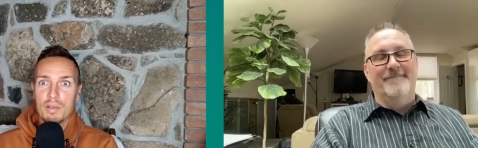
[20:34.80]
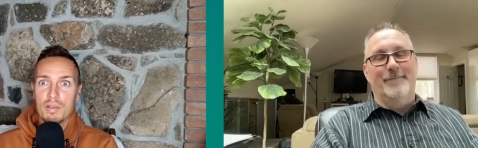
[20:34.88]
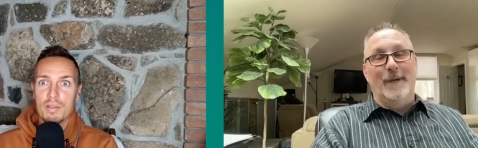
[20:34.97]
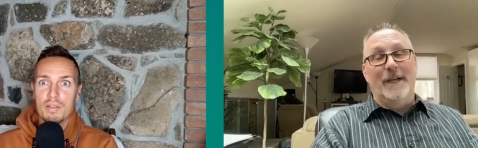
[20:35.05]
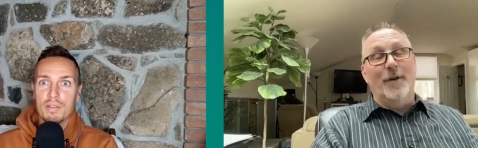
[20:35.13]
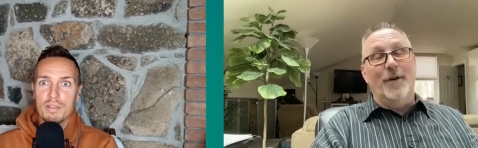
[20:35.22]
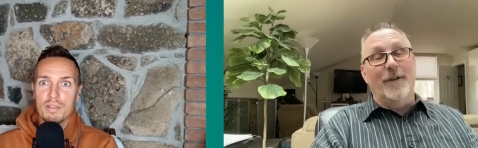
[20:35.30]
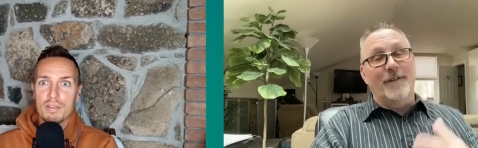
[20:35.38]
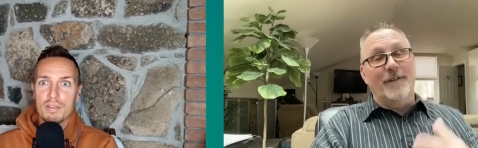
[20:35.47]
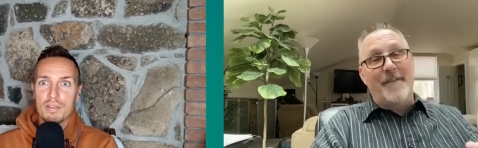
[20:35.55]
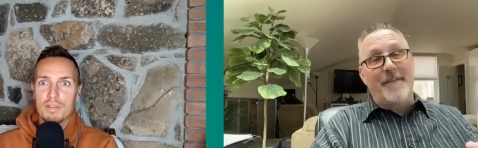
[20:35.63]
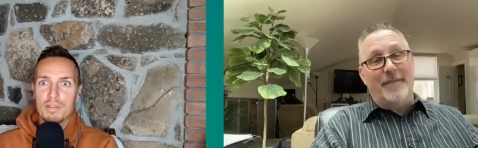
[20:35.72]
Speaker 1: because
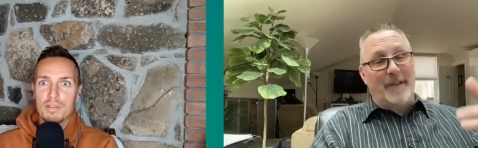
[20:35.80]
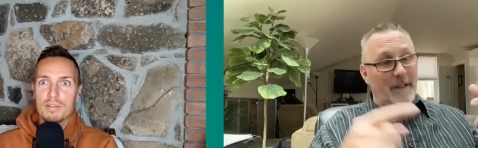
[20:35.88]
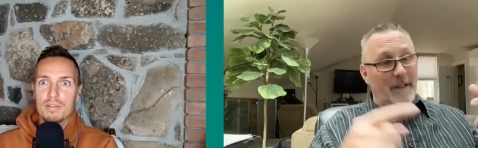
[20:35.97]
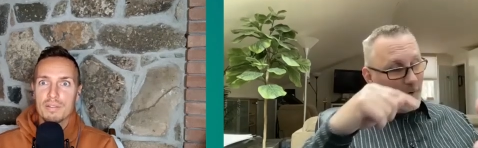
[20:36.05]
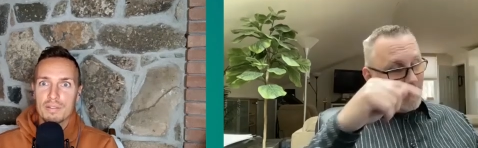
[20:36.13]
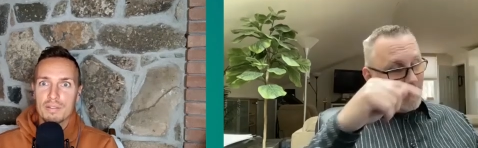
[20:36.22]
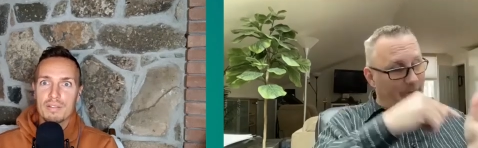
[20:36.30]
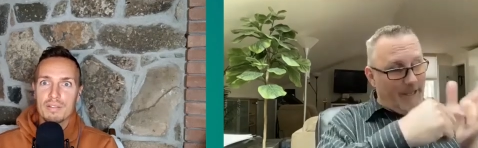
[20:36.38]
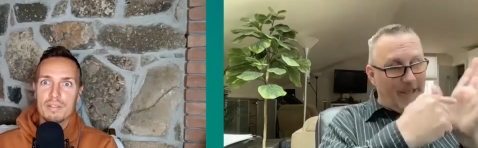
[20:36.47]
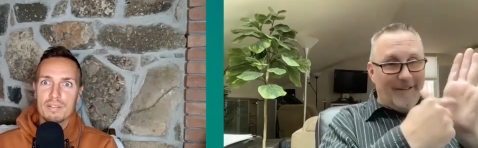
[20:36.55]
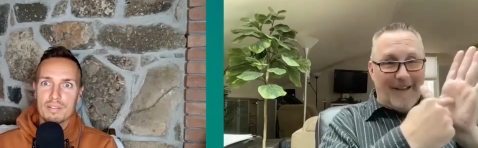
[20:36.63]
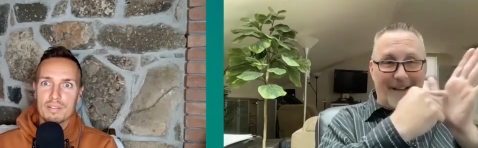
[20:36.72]
then they'll say, look,
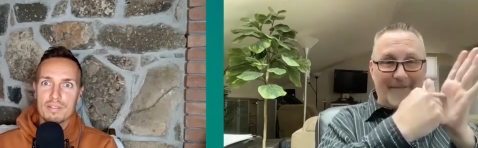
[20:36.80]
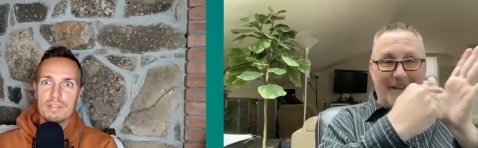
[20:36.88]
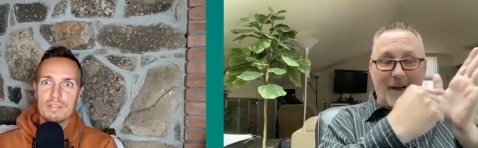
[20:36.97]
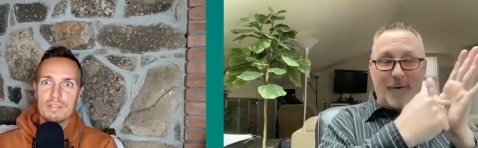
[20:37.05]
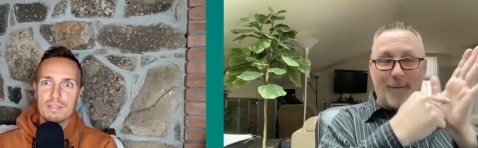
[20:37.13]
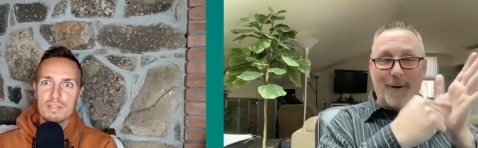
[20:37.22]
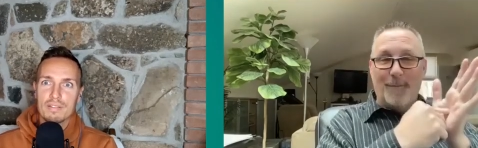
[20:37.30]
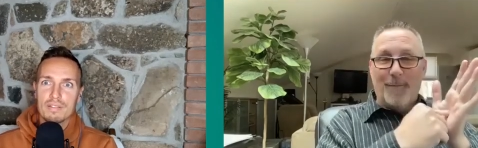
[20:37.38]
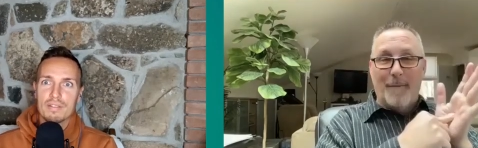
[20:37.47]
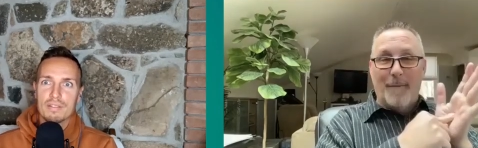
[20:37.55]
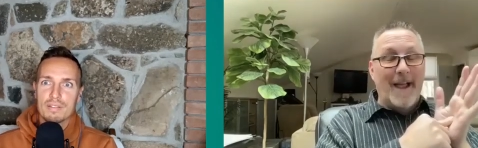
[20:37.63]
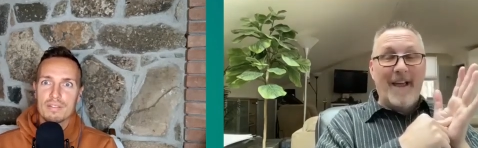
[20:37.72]
see, I've got a real
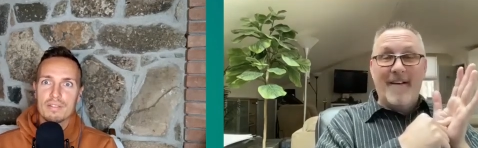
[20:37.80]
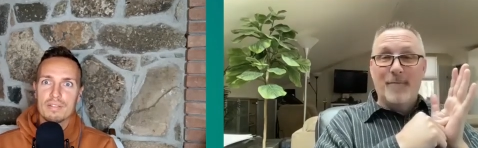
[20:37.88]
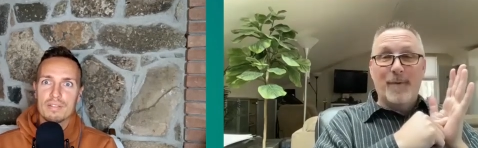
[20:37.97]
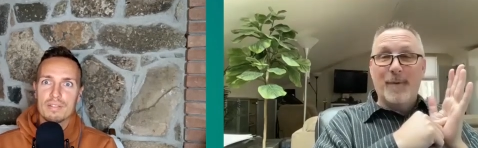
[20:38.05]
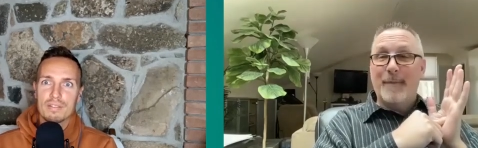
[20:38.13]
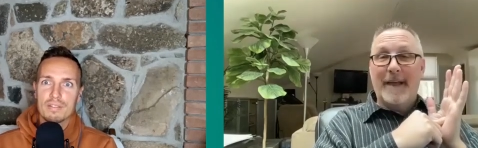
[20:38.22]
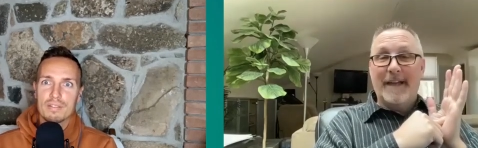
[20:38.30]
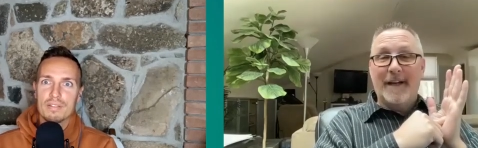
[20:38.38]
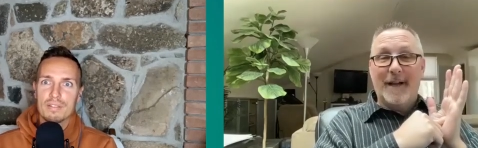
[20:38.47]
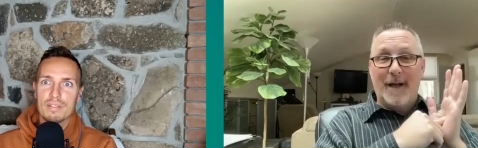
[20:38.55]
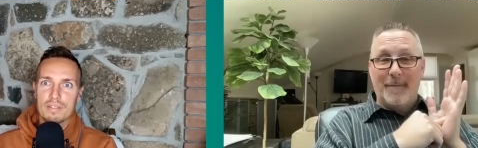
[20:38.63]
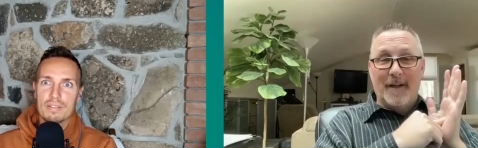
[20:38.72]
problem. I haven't been making it
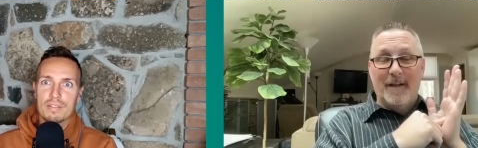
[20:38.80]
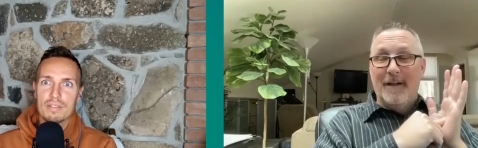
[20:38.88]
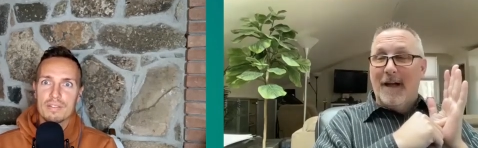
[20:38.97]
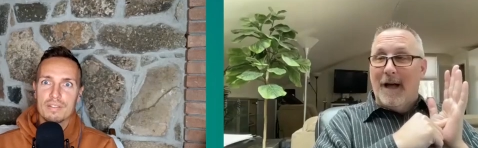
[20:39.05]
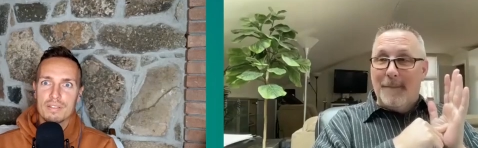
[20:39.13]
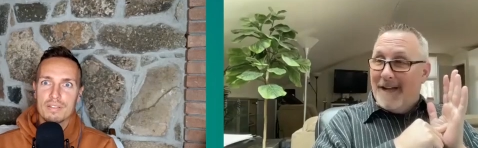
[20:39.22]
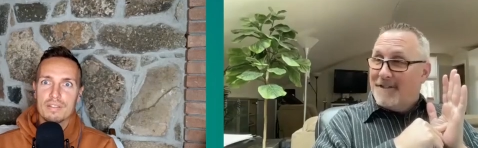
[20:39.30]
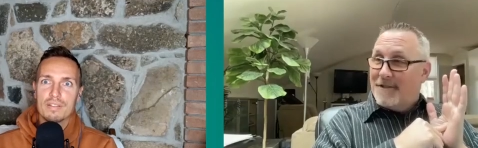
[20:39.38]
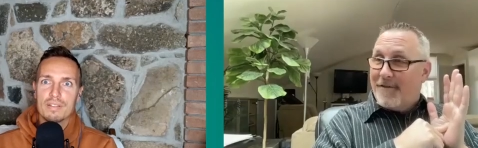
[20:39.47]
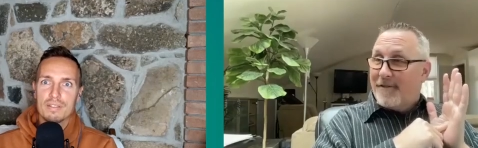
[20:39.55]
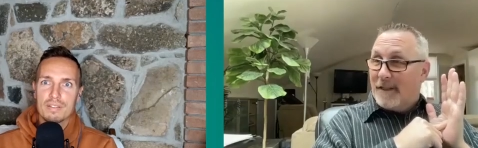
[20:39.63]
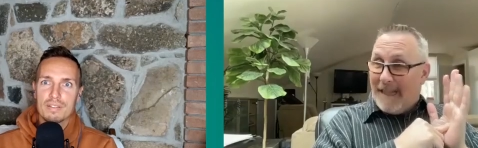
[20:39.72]
up. I'm not
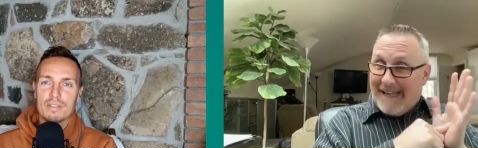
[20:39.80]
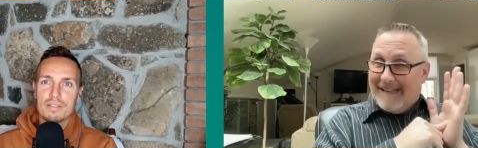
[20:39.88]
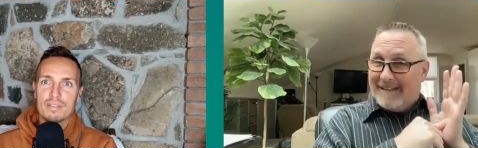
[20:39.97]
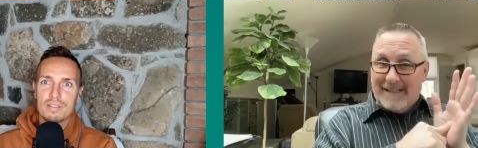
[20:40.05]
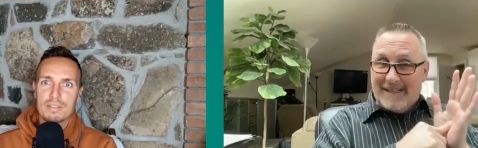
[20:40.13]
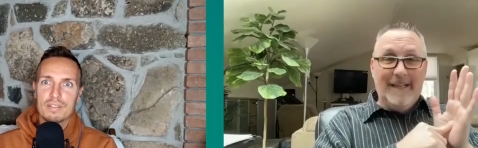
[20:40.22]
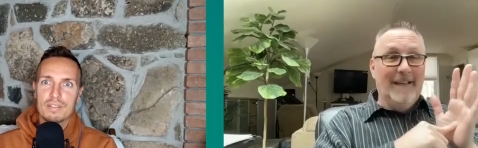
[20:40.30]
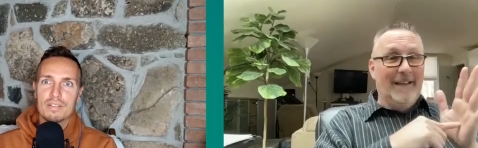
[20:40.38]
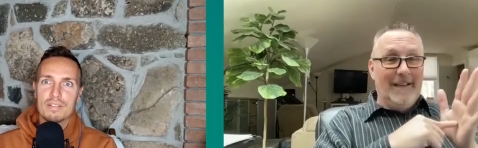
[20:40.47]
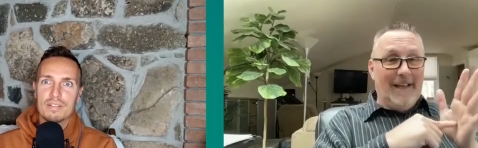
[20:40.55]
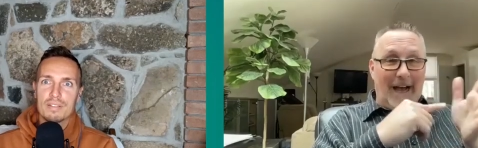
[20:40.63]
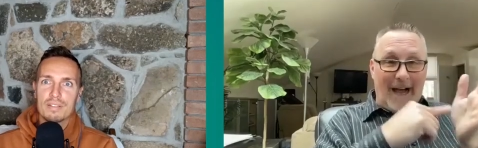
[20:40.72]
just lazy,
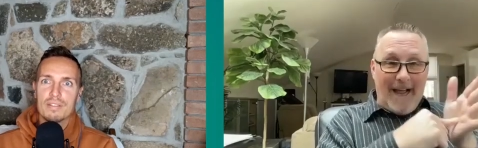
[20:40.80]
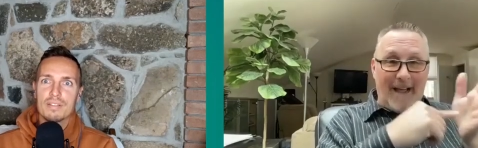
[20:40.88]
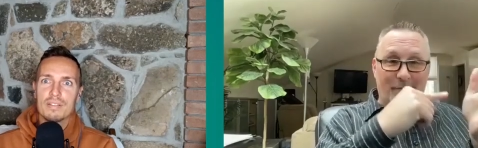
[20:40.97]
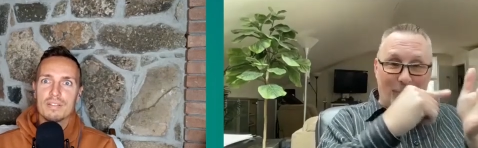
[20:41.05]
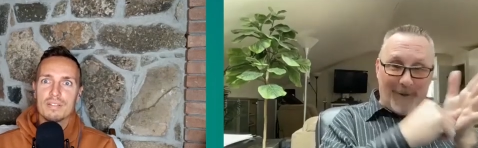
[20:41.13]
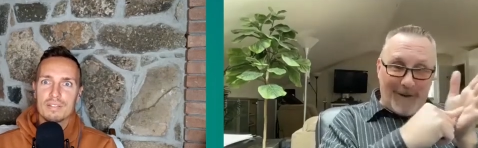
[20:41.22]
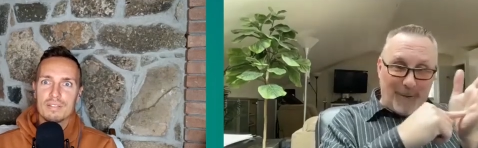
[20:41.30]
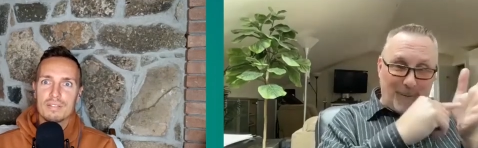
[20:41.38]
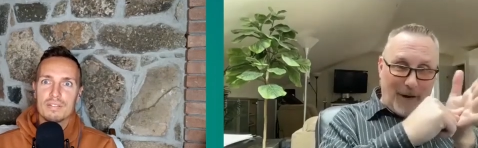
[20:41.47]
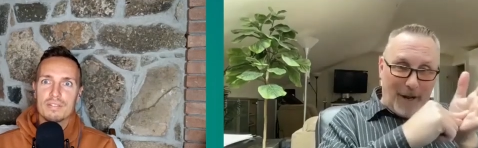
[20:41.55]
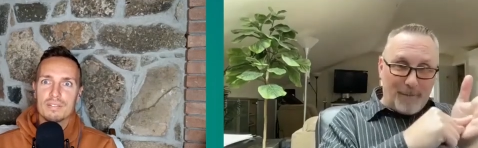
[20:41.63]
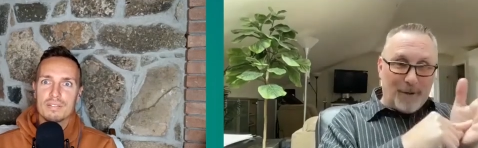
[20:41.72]
I have a real
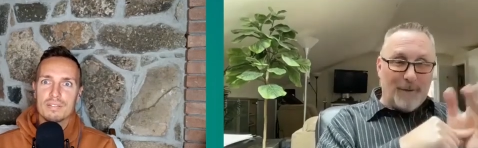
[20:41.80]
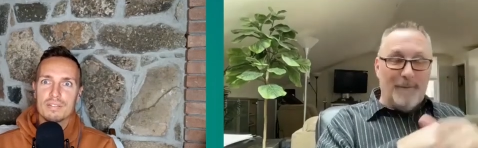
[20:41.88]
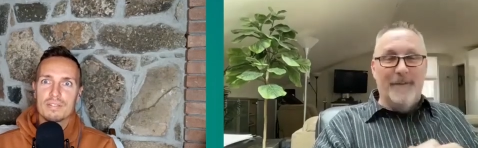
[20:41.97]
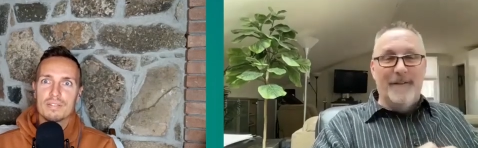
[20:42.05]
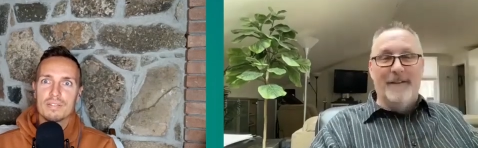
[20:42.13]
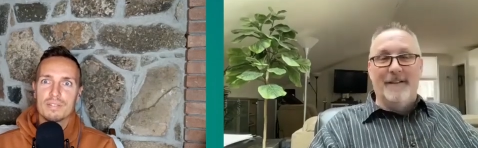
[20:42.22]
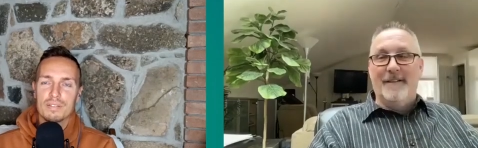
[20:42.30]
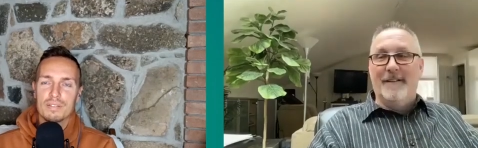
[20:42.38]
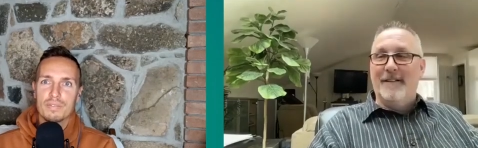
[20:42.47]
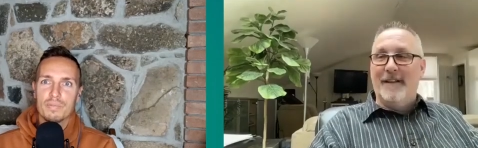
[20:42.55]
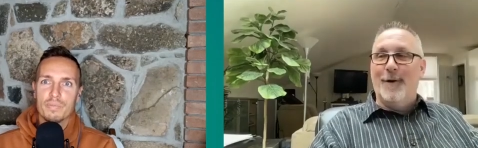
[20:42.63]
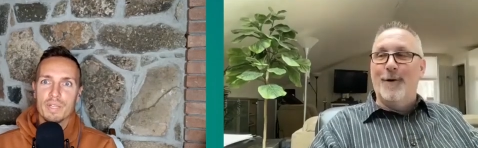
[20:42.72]
problem.
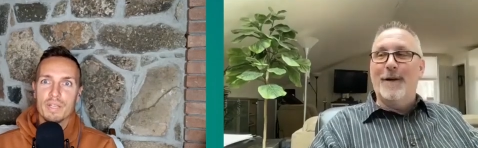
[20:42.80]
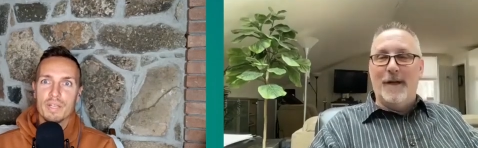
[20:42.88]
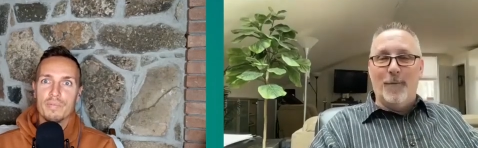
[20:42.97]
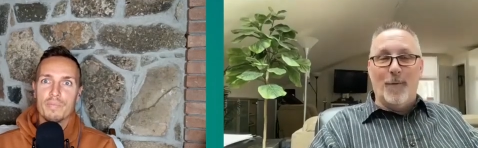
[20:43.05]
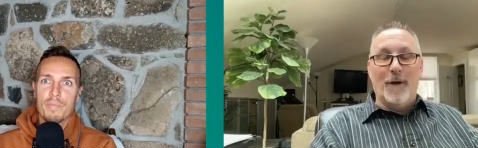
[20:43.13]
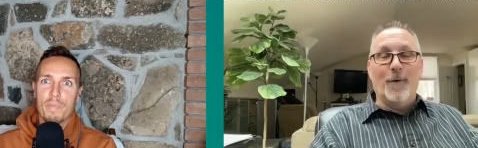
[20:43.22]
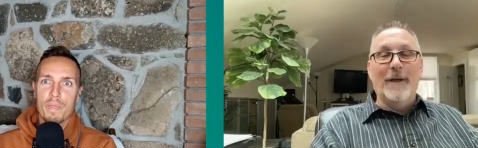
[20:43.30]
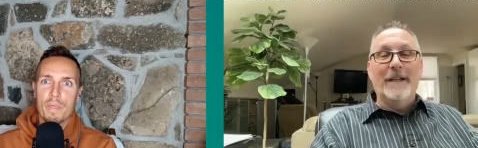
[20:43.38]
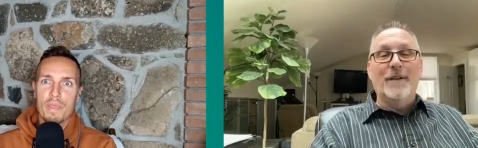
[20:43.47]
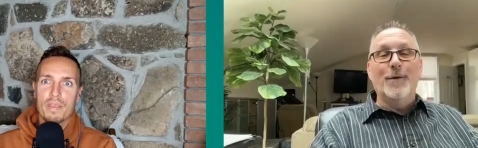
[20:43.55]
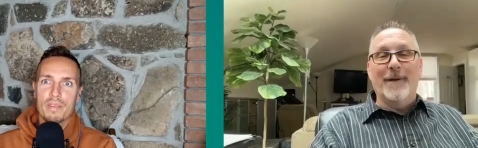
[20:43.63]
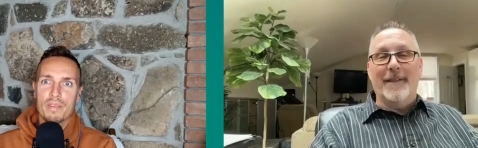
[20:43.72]
Okay, yeah. what do we
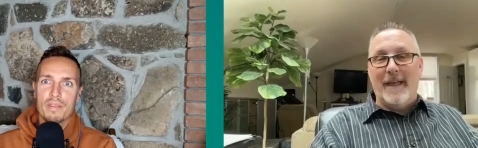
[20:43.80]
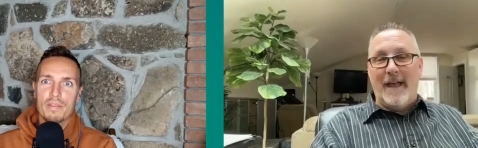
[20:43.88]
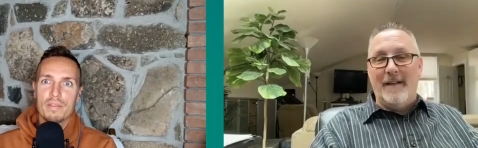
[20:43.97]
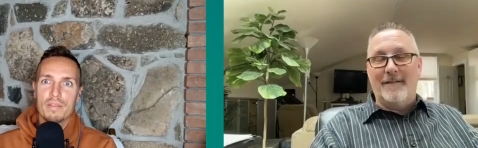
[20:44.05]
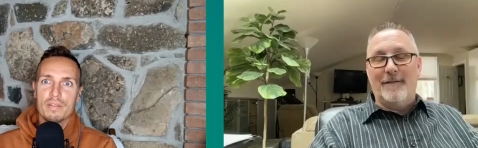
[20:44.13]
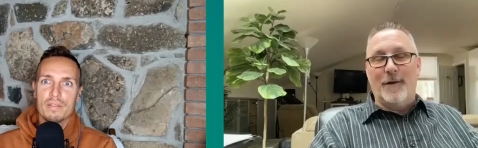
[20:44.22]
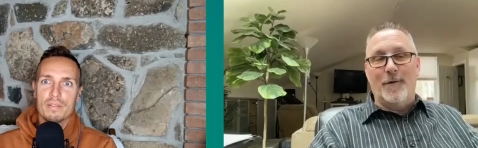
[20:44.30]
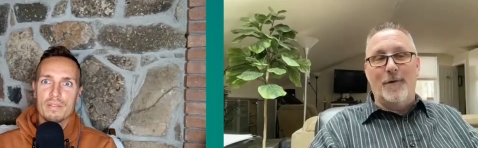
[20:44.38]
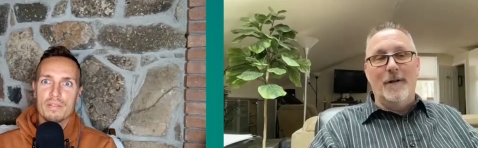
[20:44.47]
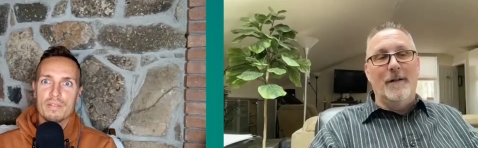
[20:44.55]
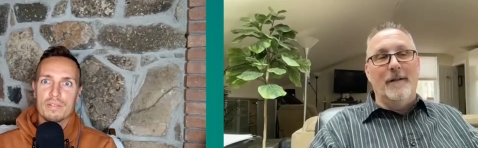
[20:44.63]
do with that? So,